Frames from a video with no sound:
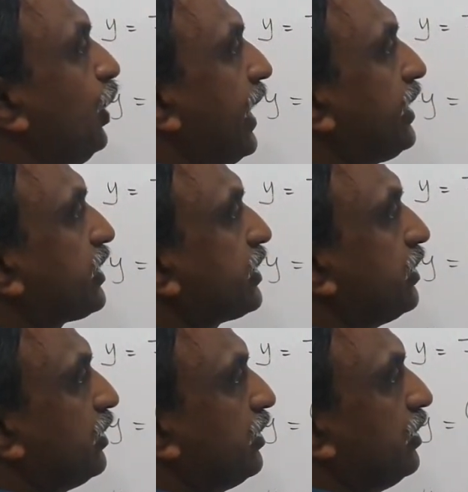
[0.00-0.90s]

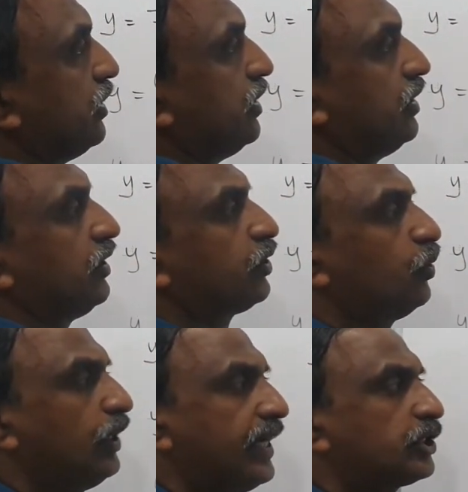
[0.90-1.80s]
lines
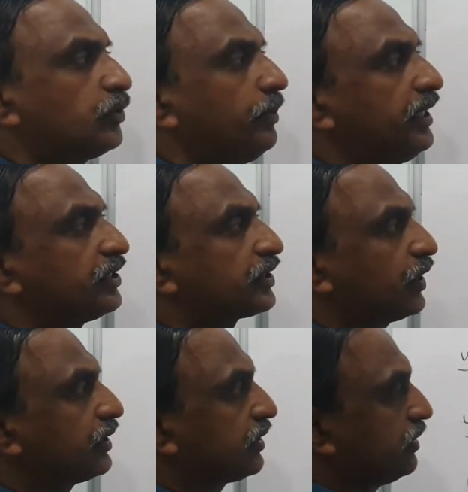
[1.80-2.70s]
will be
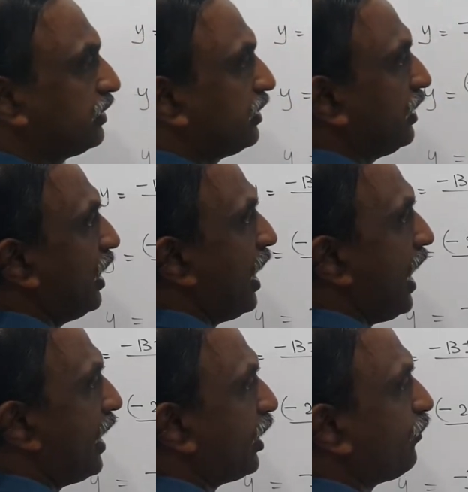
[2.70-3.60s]
distinct.
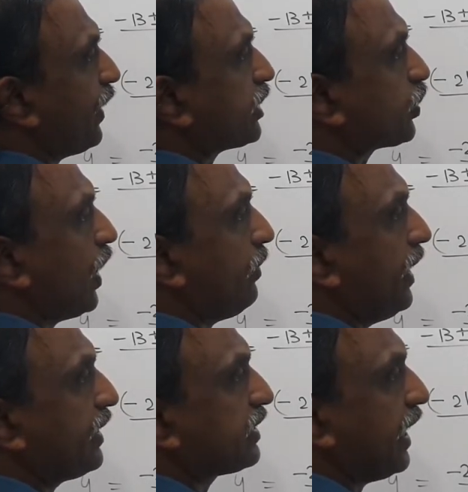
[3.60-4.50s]
And if x square
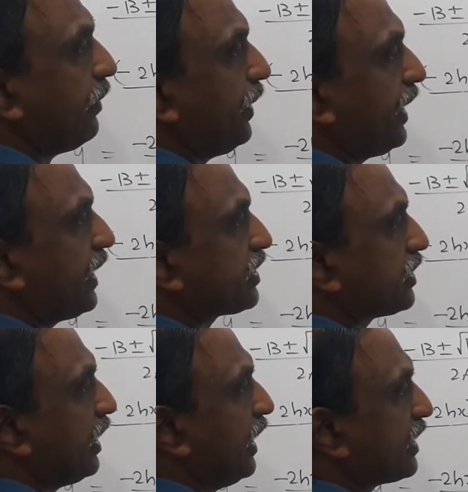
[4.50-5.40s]
minus ab
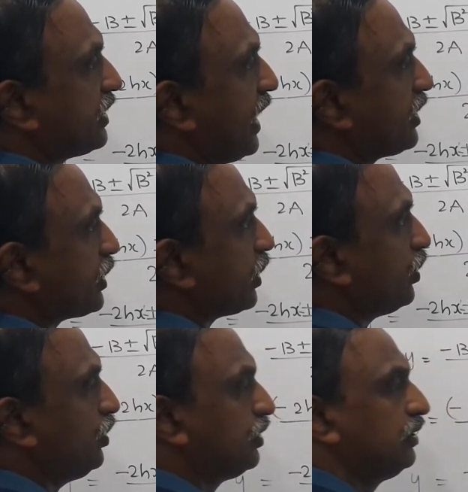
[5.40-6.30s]
is less than
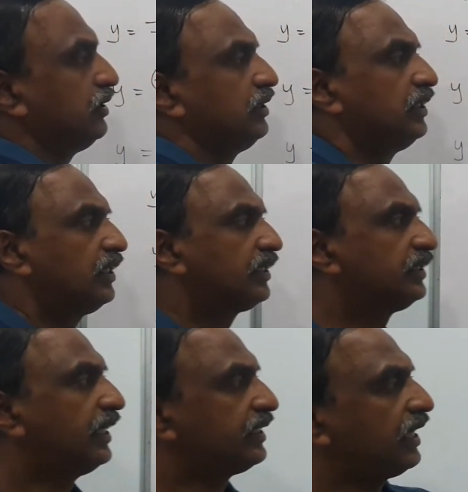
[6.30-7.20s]
0,
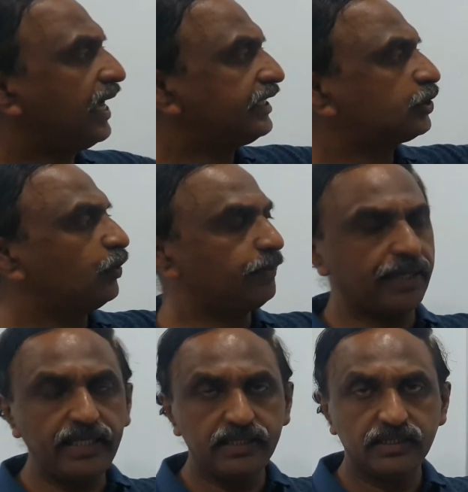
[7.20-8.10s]
then the lines would
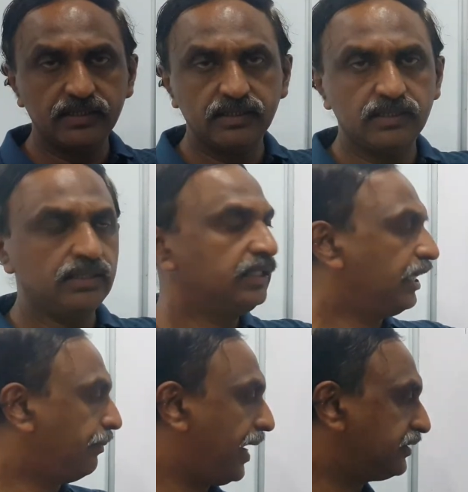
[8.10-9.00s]
be
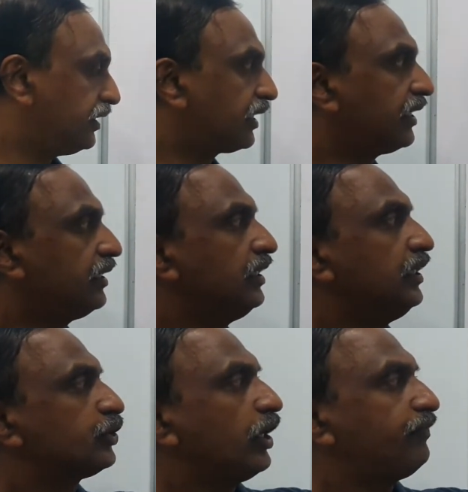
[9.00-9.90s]
imaginary.
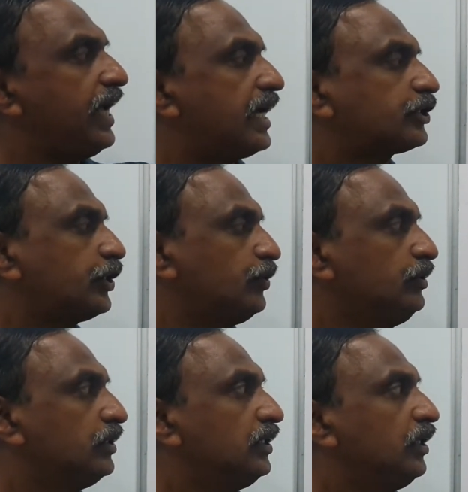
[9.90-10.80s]
So if they ask
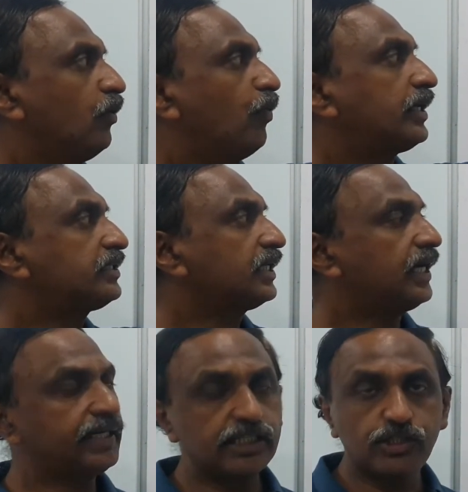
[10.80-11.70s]
you, what is the
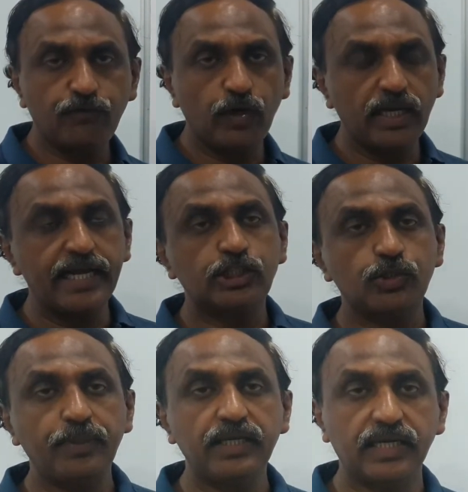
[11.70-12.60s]
condition for lines
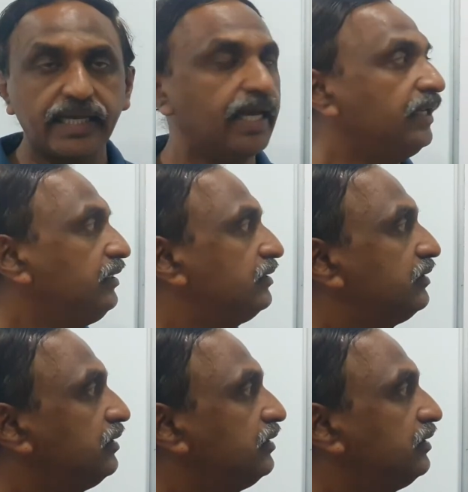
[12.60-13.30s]
to be real?